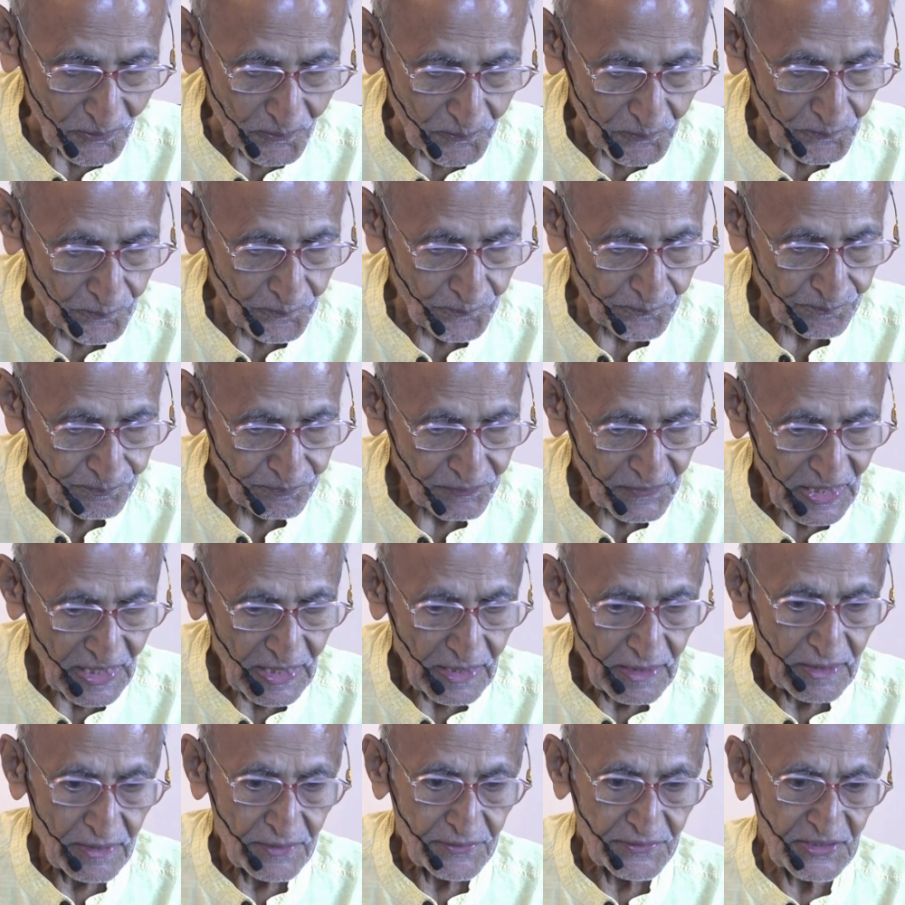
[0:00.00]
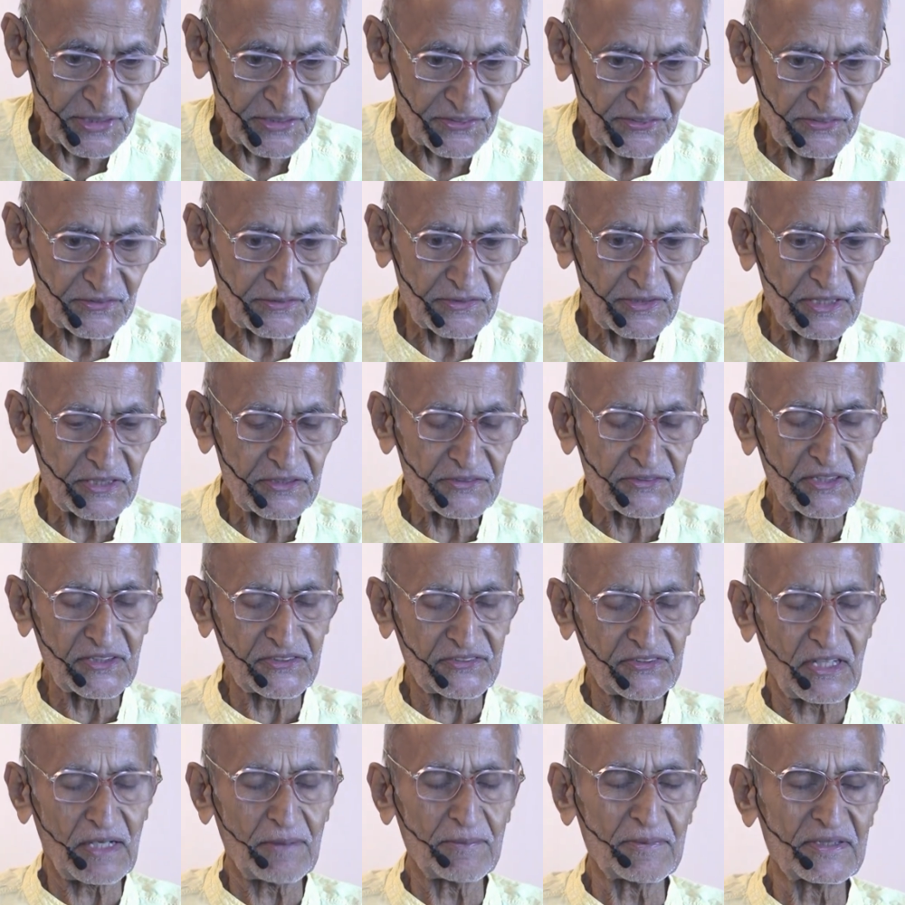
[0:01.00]
So, this is, he
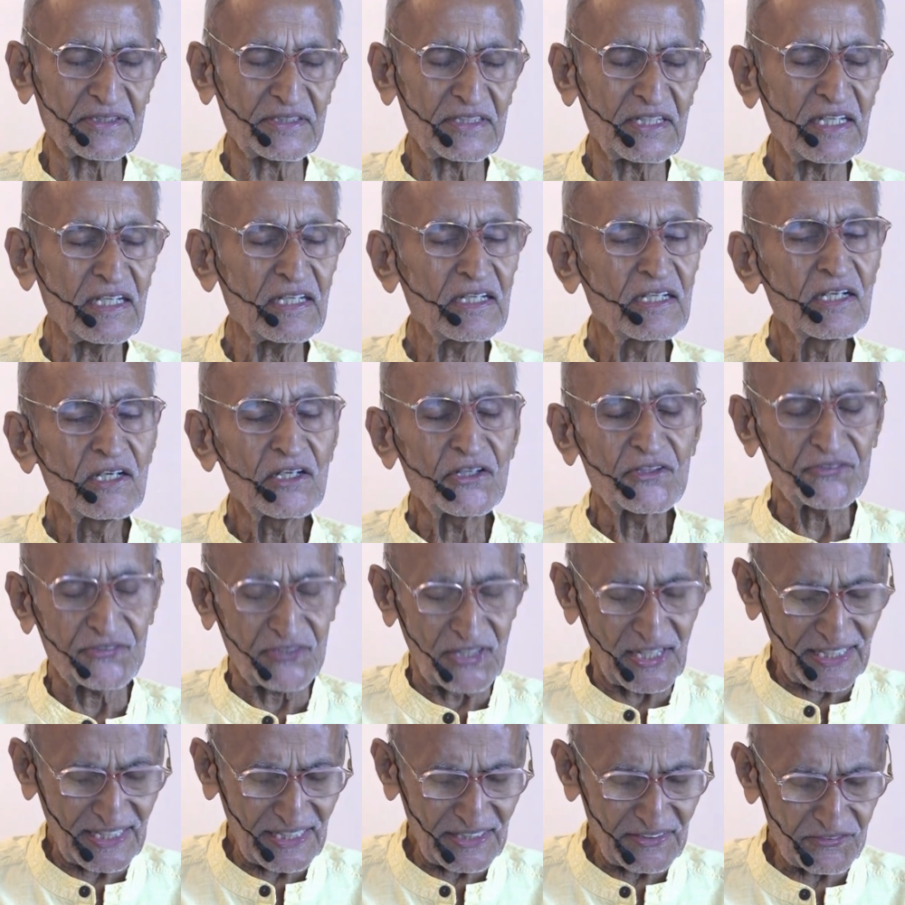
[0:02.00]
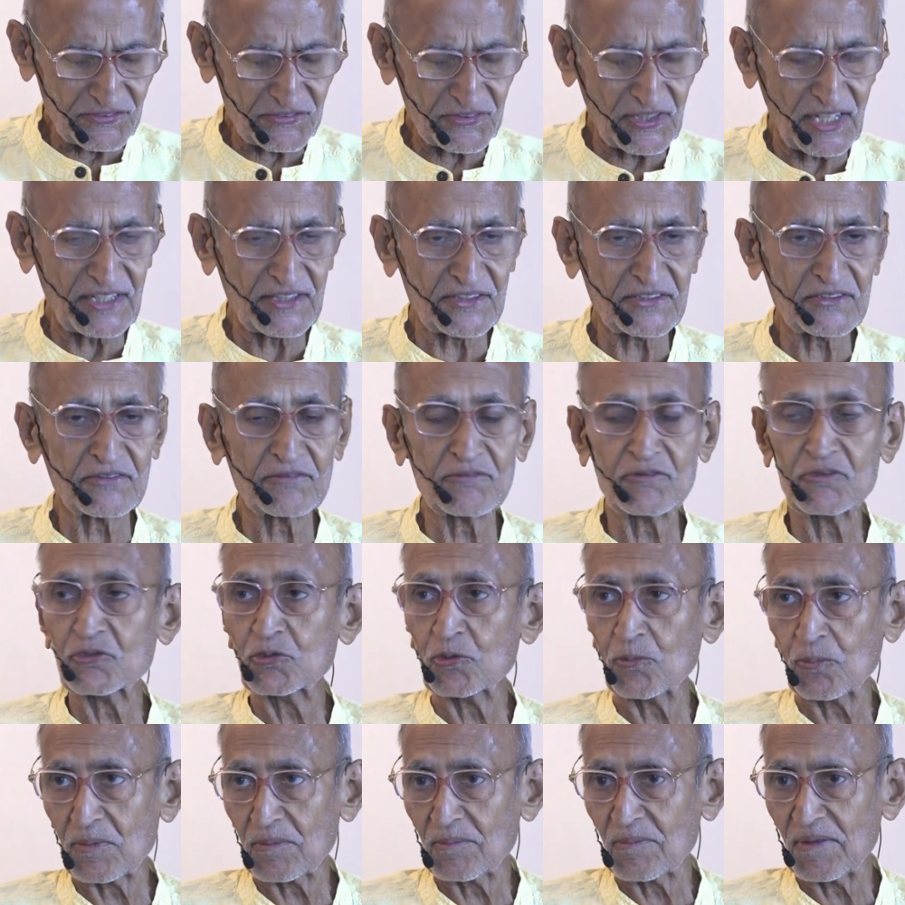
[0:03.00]
is describing the second status
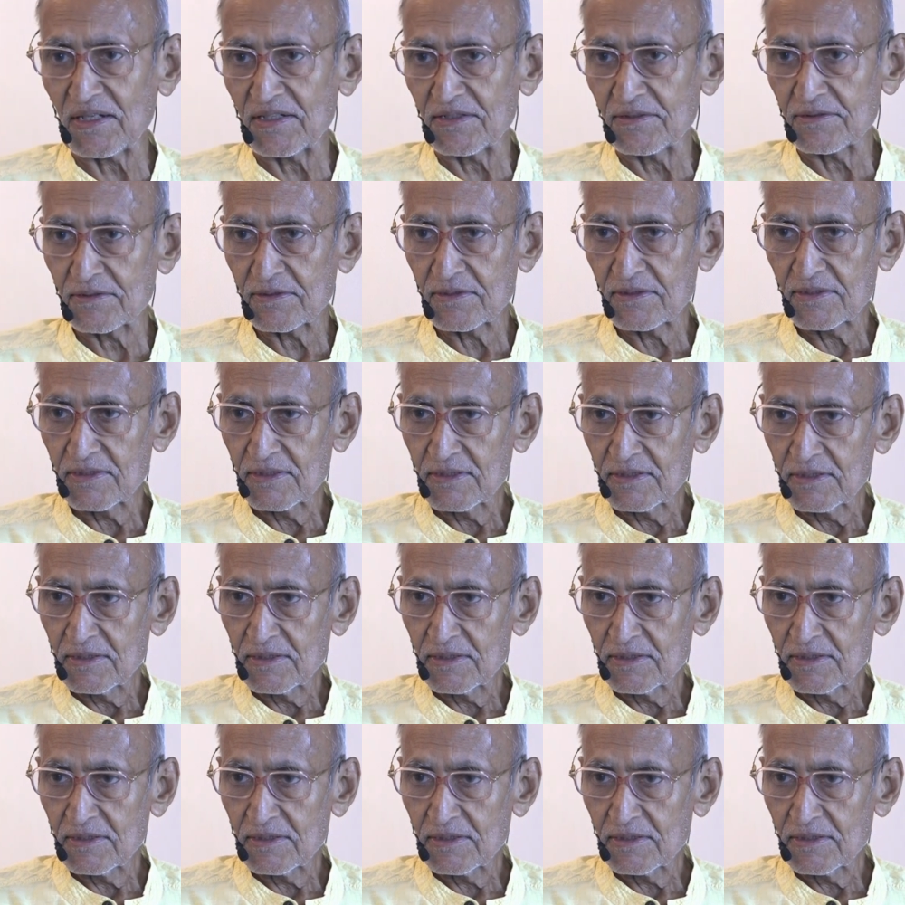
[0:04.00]
of the supermind.